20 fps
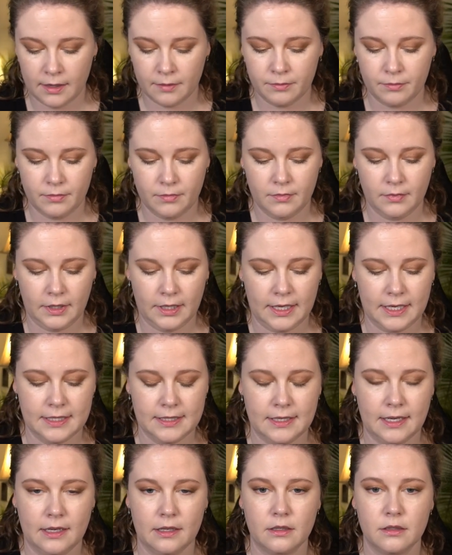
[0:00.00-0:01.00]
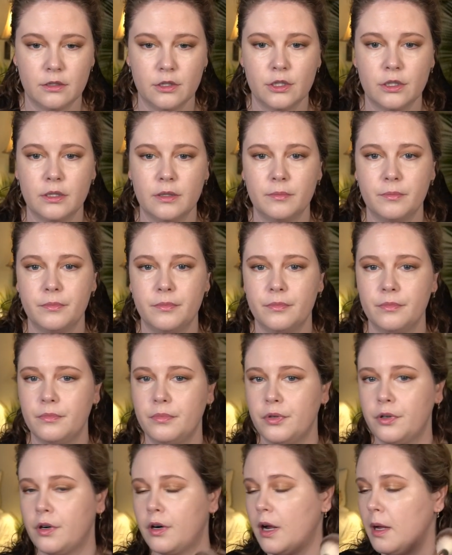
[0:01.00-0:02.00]
I, like I said, should
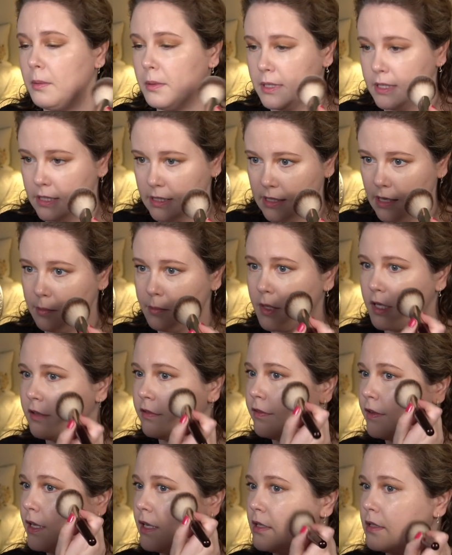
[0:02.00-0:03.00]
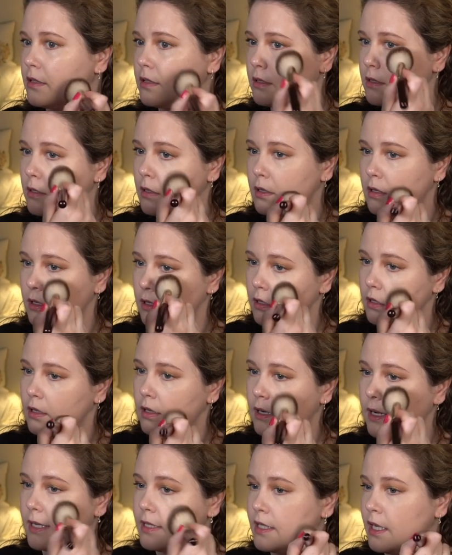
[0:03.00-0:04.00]
probably set my face.
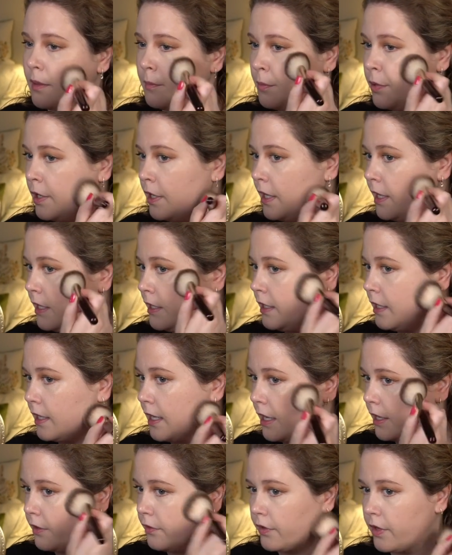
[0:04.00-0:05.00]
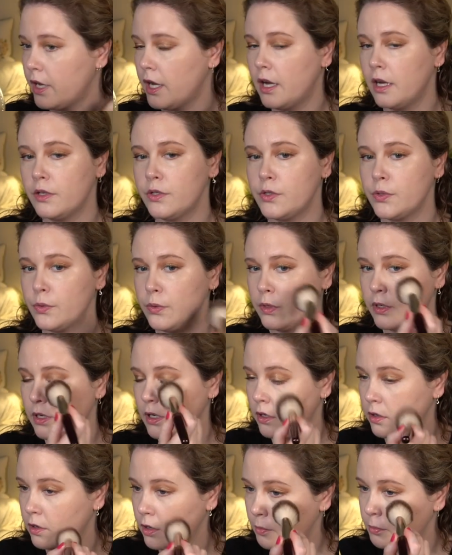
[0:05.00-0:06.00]
I didn't put any kind of
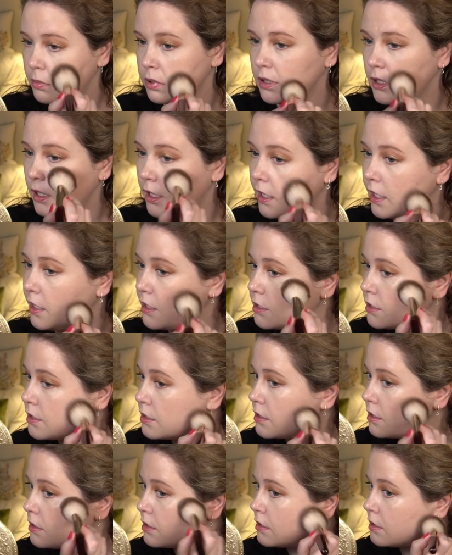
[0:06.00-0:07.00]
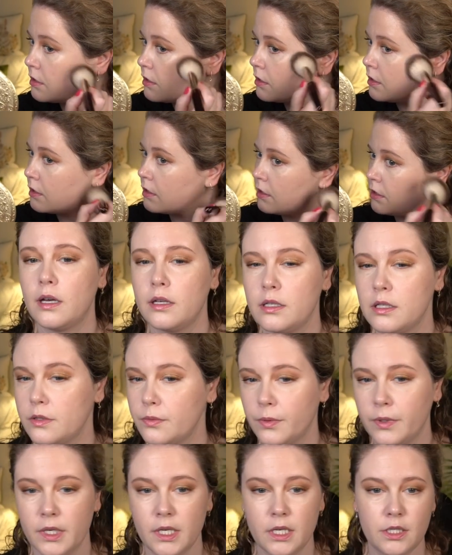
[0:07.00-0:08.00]
contour or blush. I
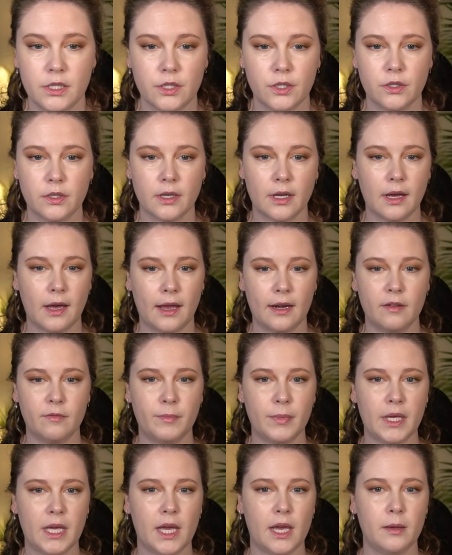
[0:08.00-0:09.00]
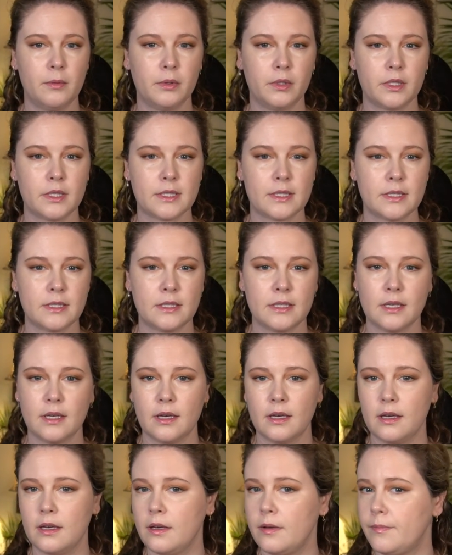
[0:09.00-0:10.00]
just wanted you to kind of be able to
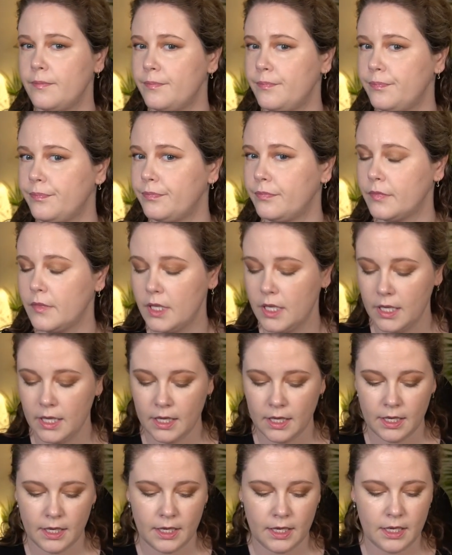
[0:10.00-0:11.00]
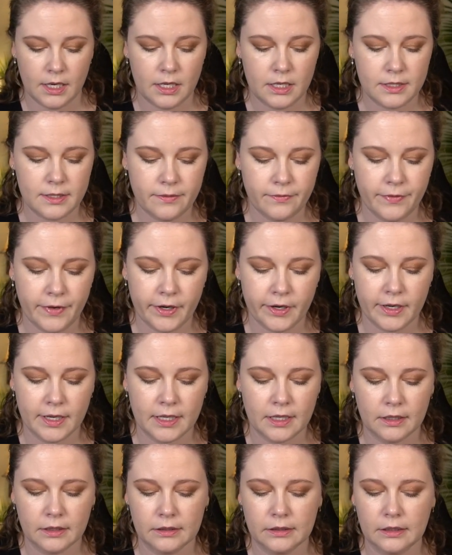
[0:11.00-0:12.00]
see. It is a
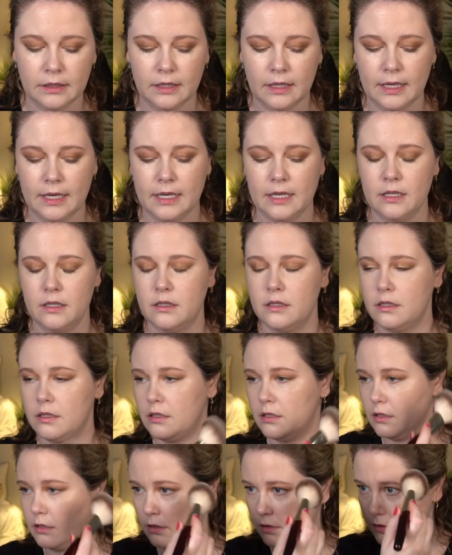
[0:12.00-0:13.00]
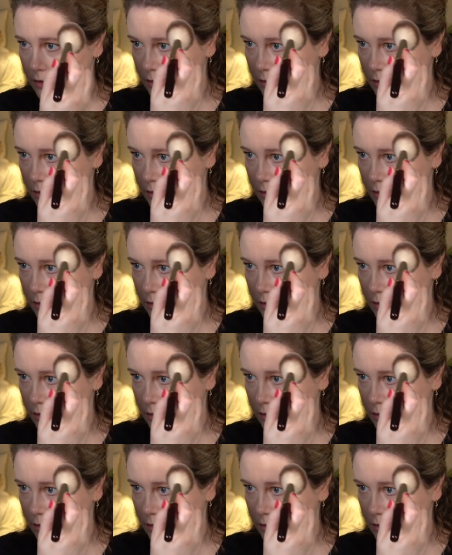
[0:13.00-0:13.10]
very light